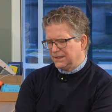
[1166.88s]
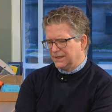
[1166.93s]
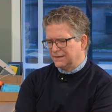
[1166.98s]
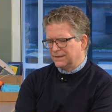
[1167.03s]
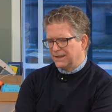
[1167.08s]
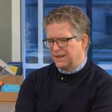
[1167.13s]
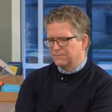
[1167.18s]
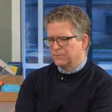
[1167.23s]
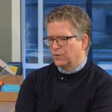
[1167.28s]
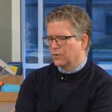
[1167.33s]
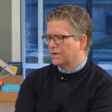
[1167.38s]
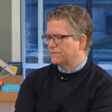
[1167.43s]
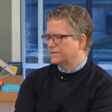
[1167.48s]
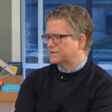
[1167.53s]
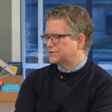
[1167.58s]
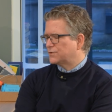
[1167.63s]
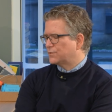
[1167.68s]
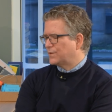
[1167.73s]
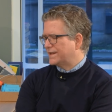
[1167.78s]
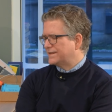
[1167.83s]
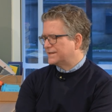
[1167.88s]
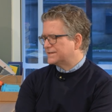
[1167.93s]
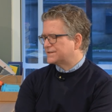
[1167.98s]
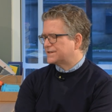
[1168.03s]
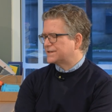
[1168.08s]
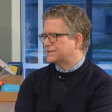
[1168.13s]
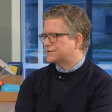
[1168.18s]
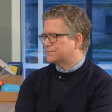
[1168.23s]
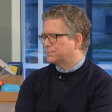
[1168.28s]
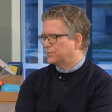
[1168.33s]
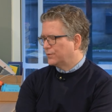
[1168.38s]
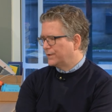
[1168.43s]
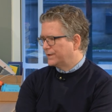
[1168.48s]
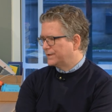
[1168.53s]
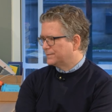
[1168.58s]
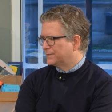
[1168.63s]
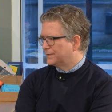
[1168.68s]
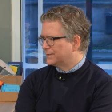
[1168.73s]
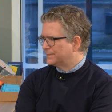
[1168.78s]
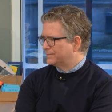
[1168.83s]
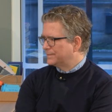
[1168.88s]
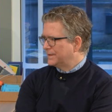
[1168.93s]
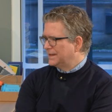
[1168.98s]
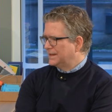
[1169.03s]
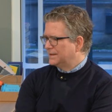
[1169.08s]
And moreover, it's a way that's exploitable.